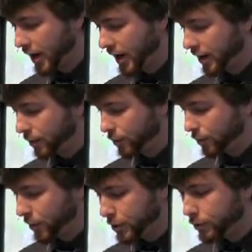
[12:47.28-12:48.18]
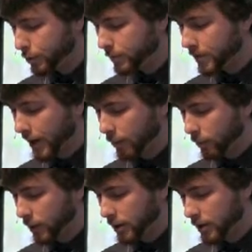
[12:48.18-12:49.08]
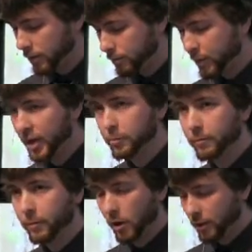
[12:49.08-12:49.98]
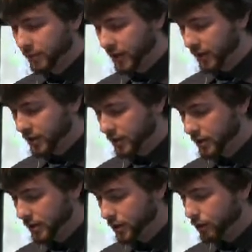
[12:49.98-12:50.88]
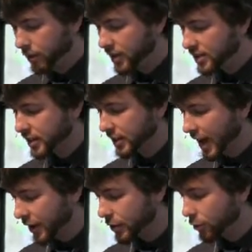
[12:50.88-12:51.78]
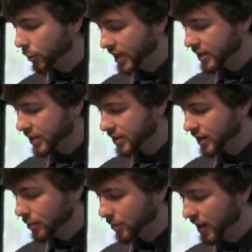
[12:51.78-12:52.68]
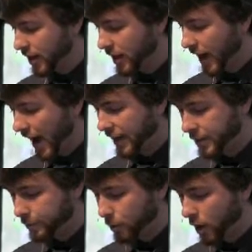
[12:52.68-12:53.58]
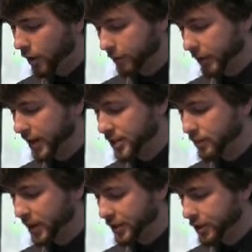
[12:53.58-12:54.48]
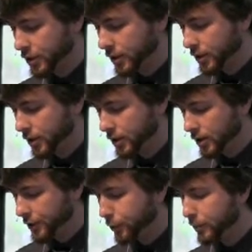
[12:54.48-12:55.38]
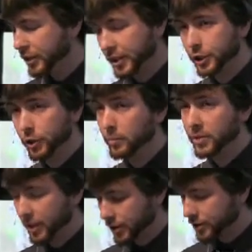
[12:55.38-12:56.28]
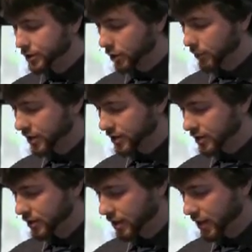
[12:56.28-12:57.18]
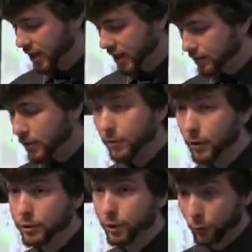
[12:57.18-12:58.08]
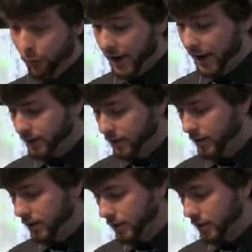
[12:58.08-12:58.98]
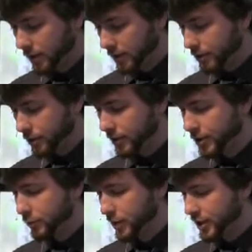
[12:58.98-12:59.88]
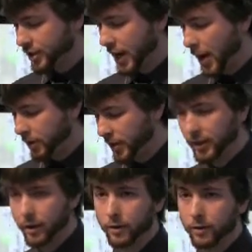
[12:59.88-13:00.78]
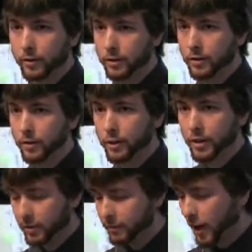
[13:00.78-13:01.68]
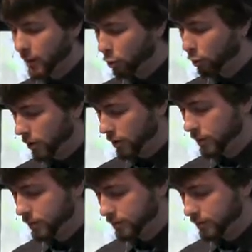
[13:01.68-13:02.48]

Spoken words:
And when you do find one, become involved in it. Do things that allow you to witness and be an active part of Christ's message. Don't merely show up to hear the sermons. Even if those are great, there's only so much that's happening there. You need to find more.